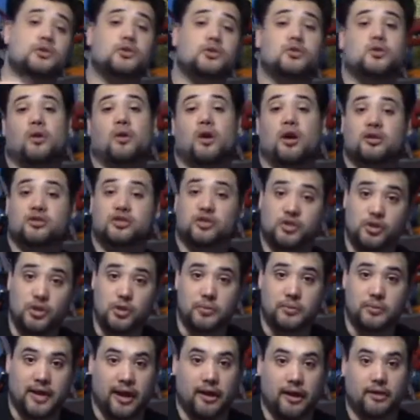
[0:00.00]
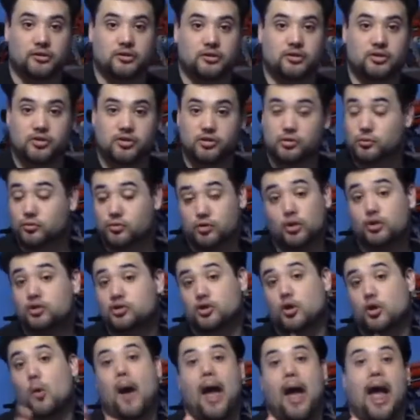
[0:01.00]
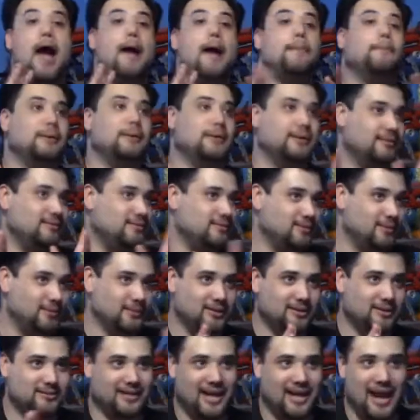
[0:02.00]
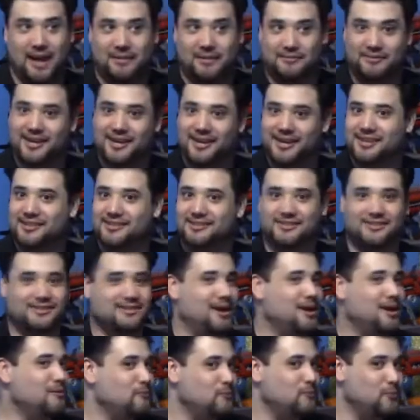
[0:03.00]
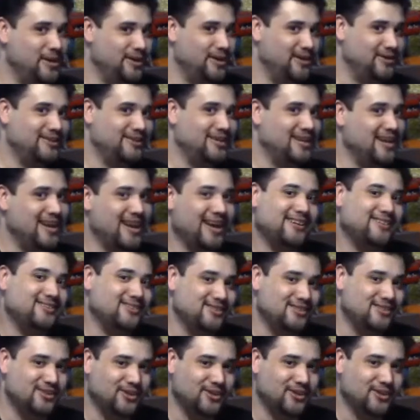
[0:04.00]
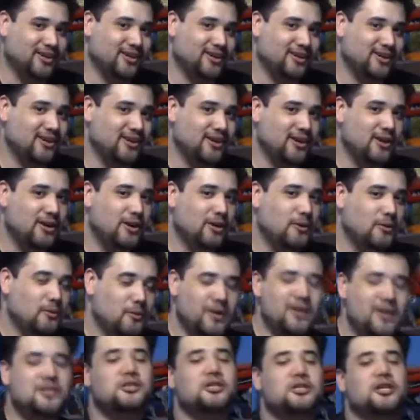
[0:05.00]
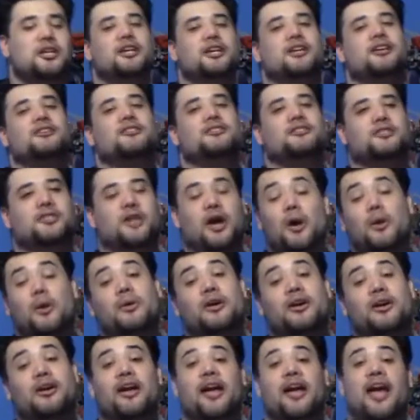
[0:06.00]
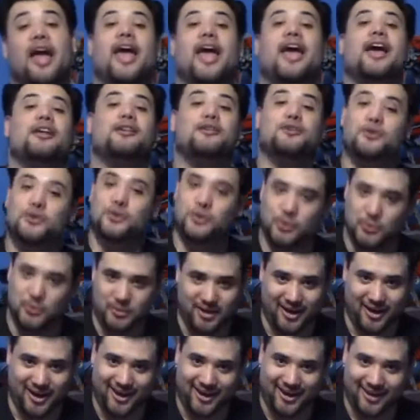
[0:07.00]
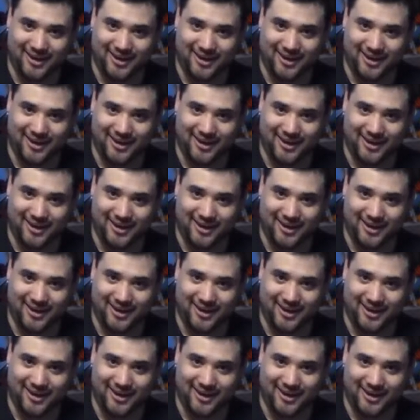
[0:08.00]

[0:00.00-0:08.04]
across two characters who just so happened, well, to have some weird connection to her, which is Koda and Yuka.